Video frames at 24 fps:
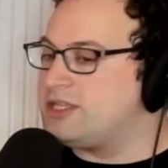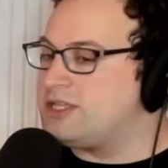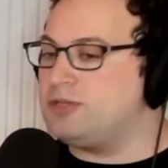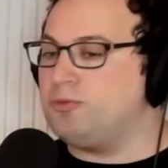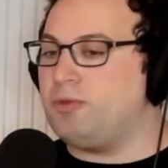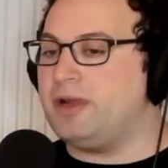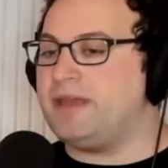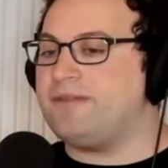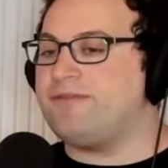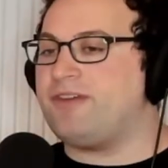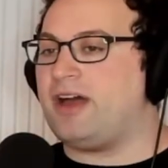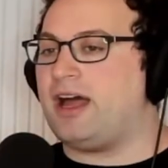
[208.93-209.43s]

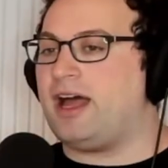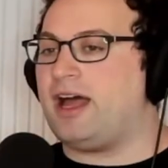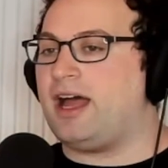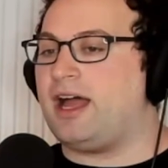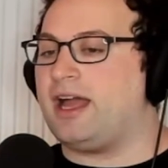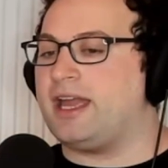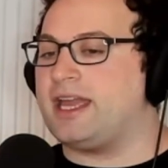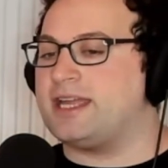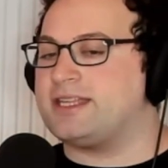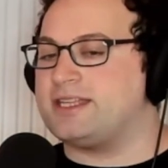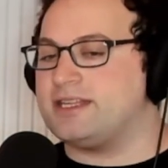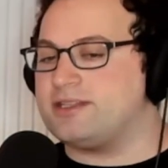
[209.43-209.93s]
we've
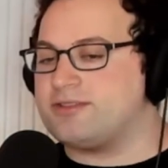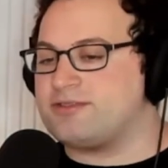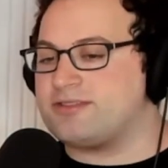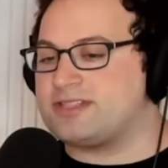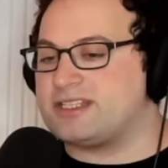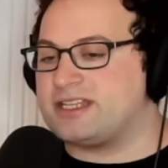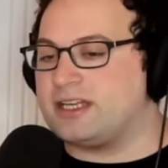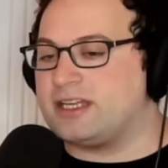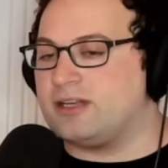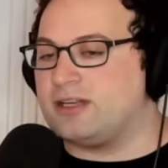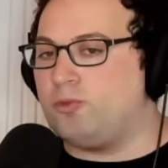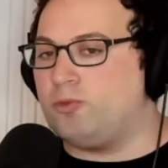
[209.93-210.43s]
it's
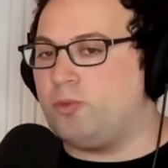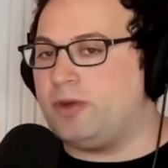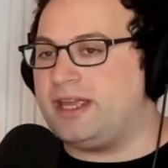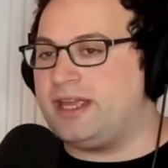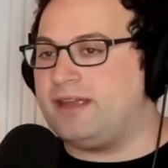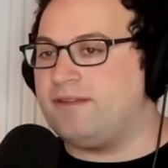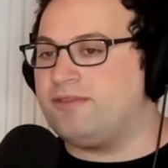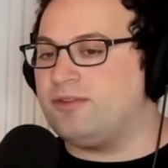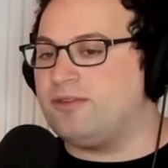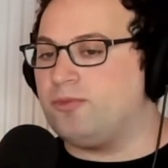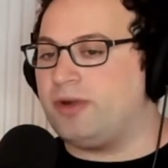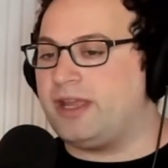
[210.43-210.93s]
interesting.
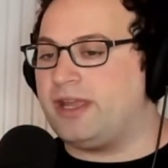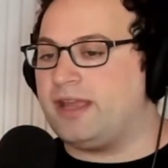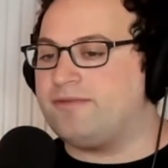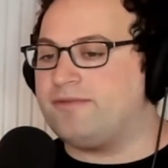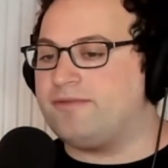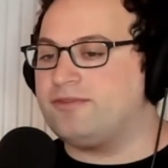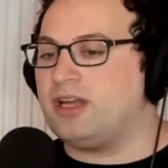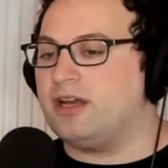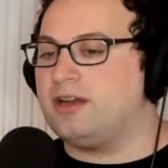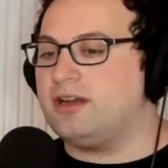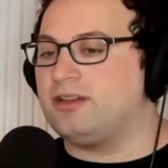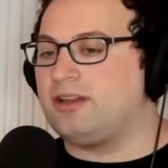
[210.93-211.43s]
We've
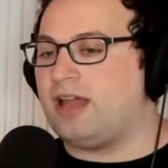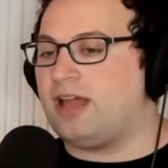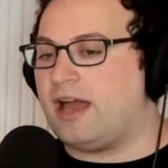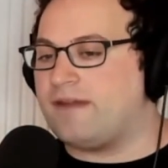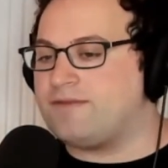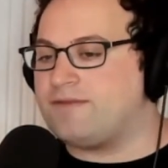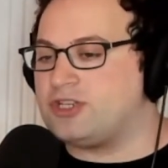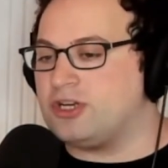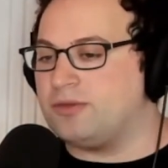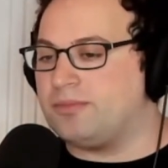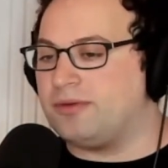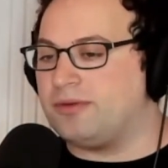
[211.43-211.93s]
done a live
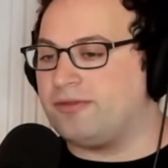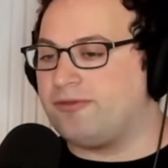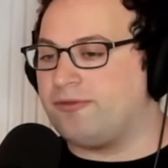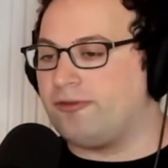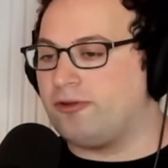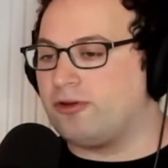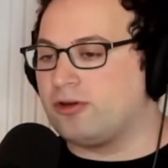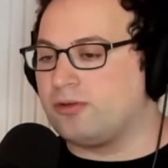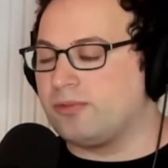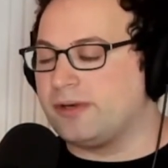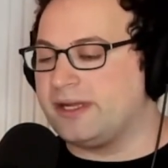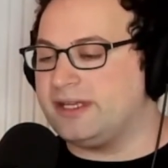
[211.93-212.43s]
show
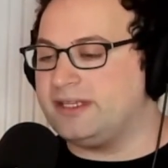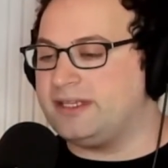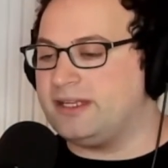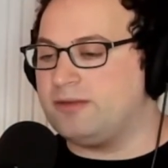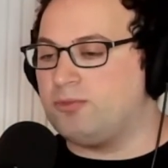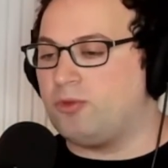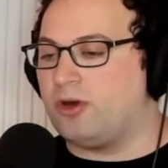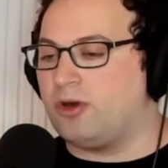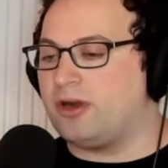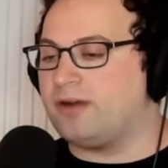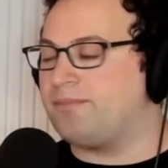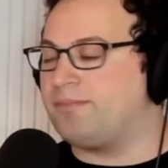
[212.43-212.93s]
before. We did
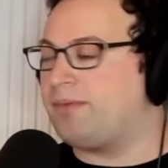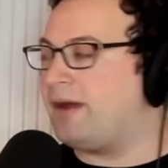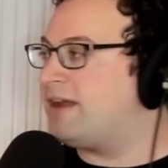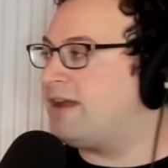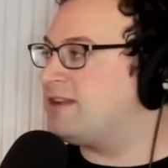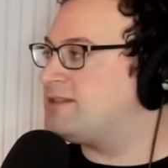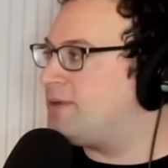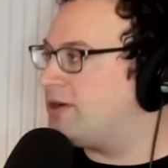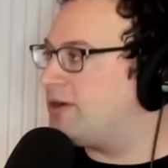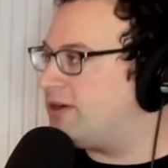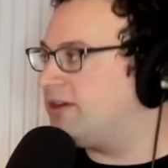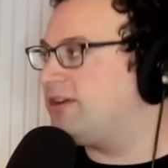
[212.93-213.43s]
one as
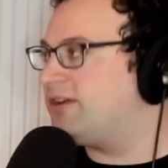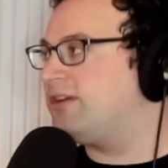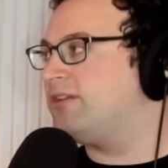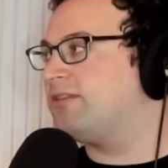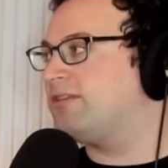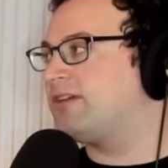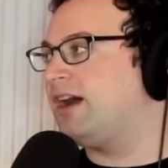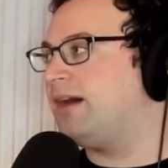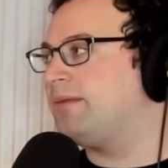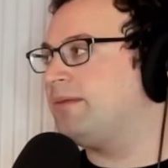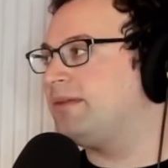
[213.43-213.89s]
part of New York Comedy